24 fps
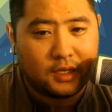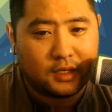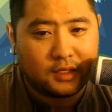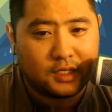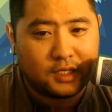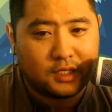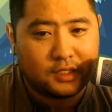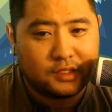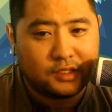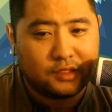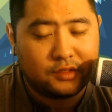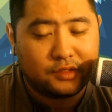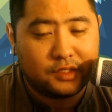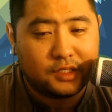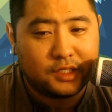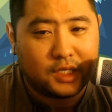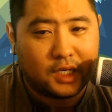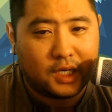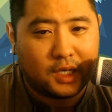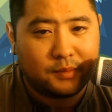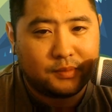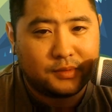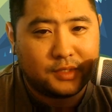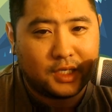continuously
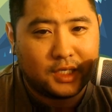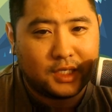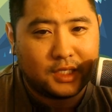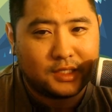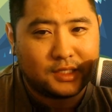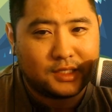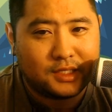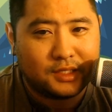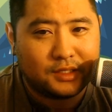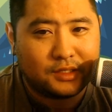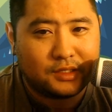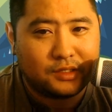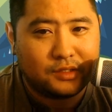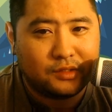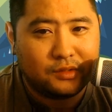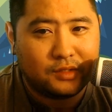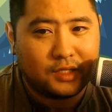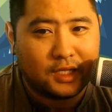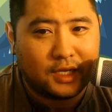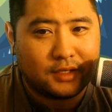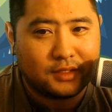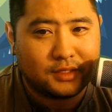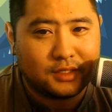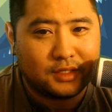updated since
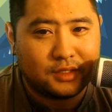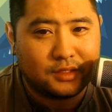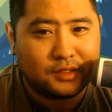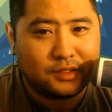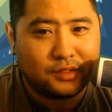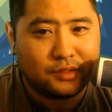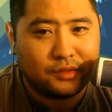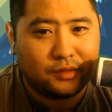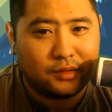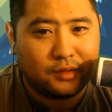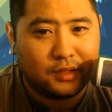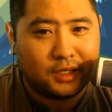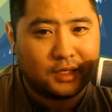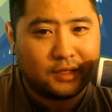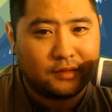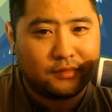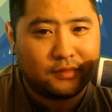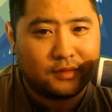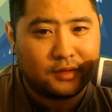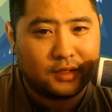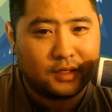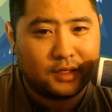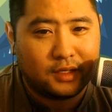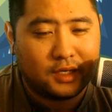2002 or
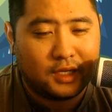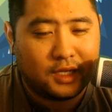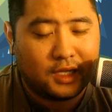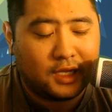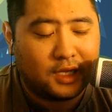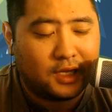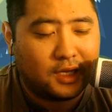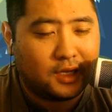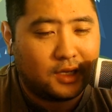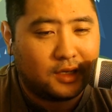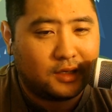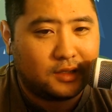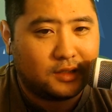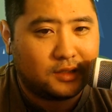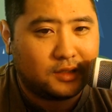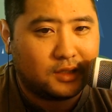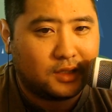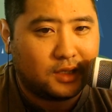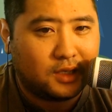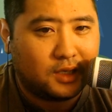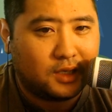whatever, and